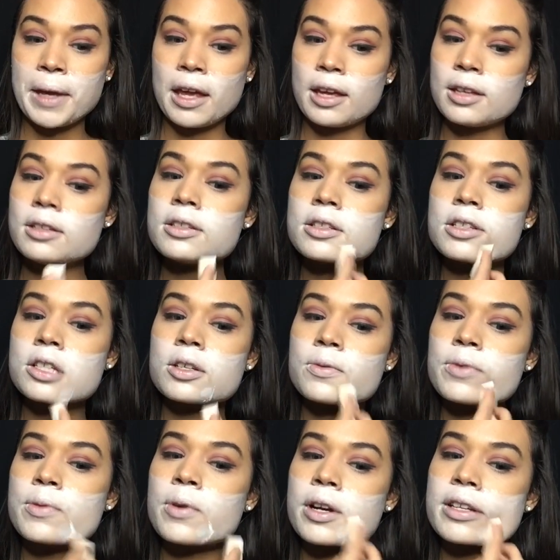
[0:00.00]
paint,
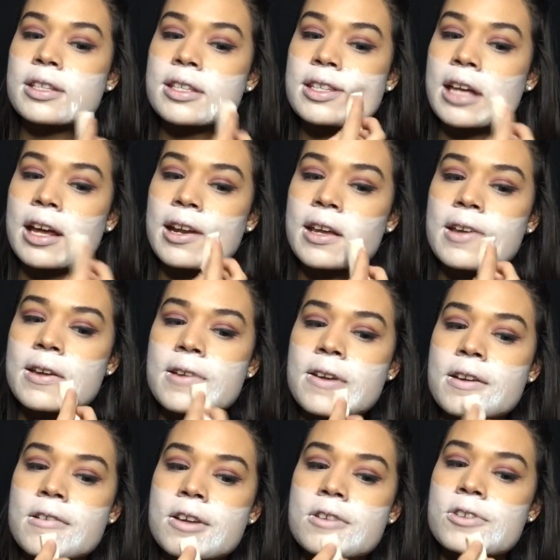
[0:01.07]
we want to set it
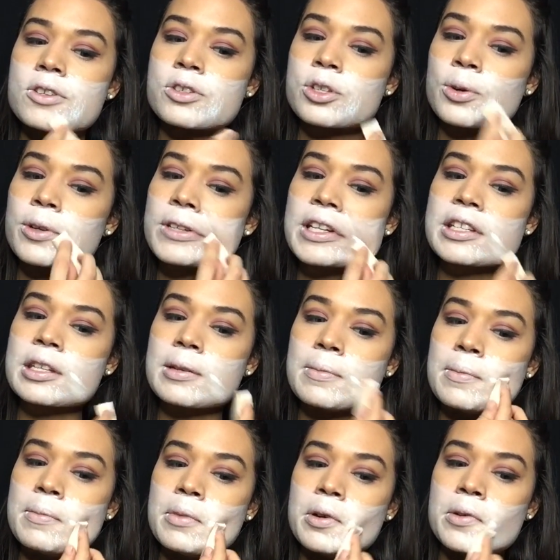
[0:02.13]
so it doesn't
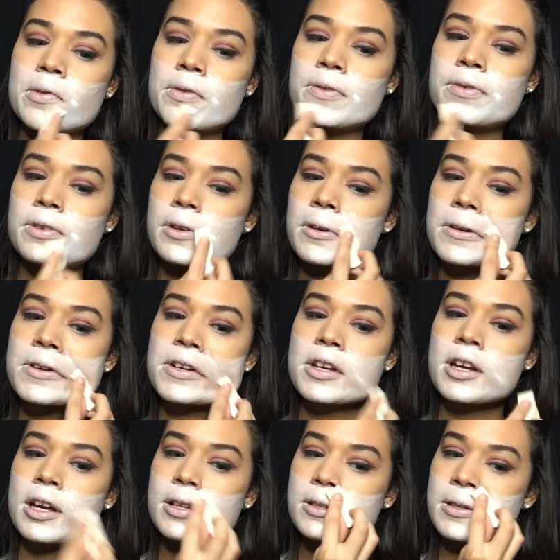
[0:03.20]
move.
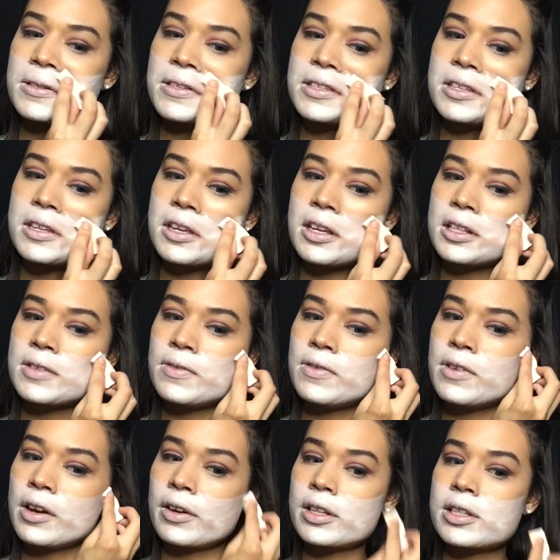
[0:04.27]
As you can see, it's
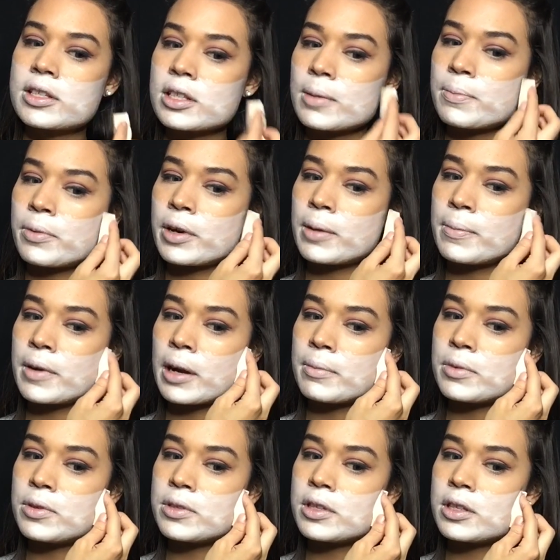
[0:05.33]
very slippery, but
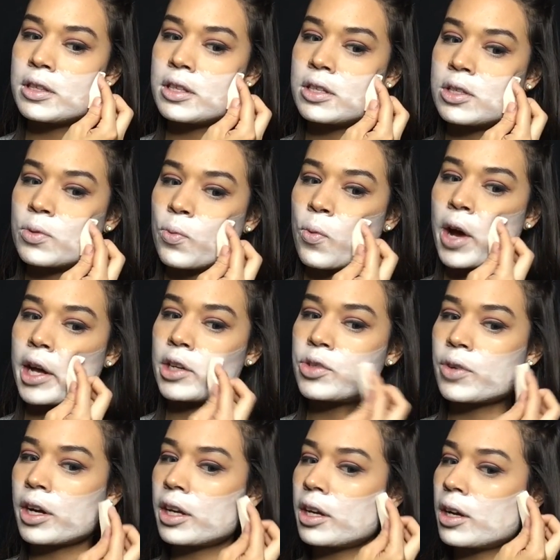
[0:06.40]
I'm using this
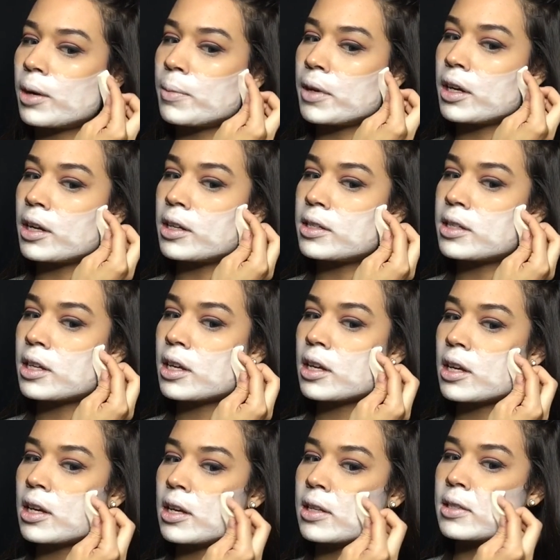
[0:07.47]
wedge right here because
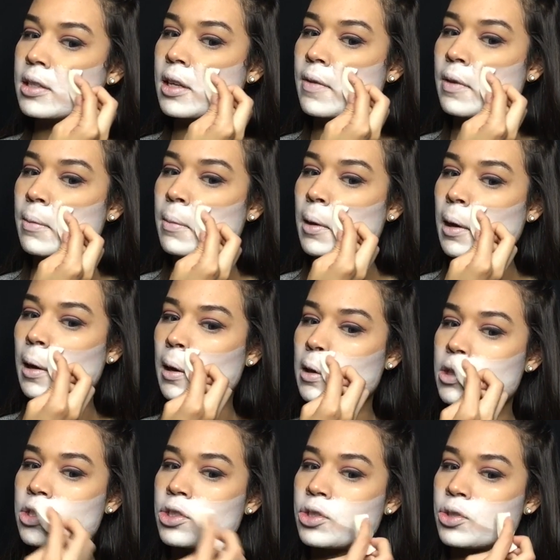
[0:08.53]
it's giving me
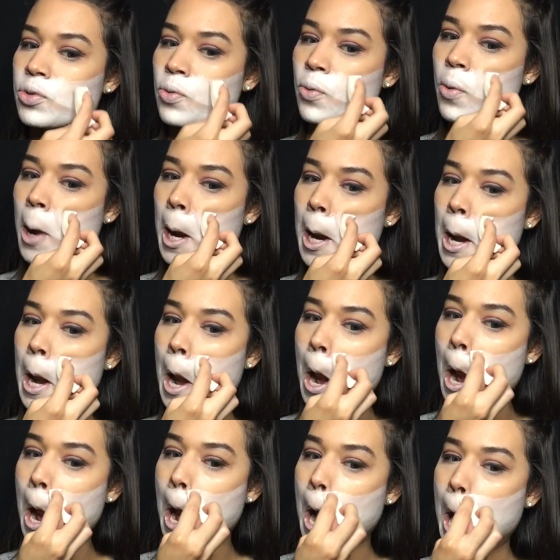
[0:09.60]
a straight
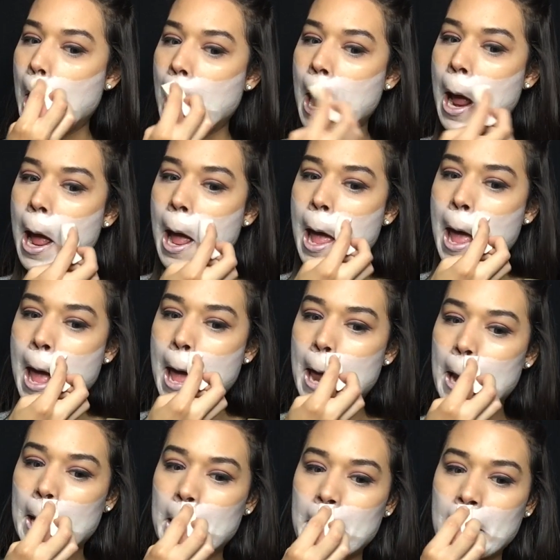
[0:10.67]
edge.